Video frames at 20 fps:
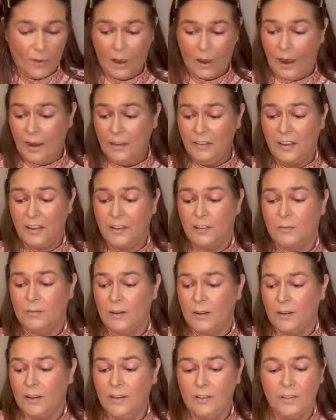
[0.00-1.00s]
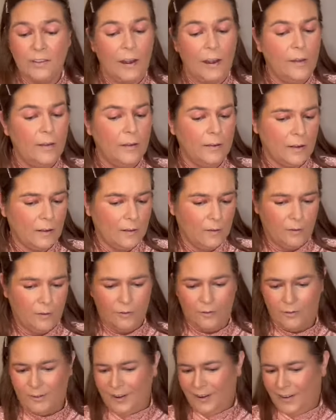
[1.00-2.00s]
I think so, at least. I think it looks
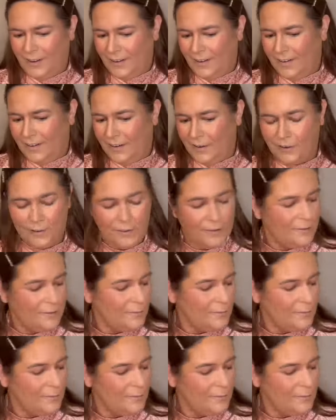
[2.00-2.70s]
really nice.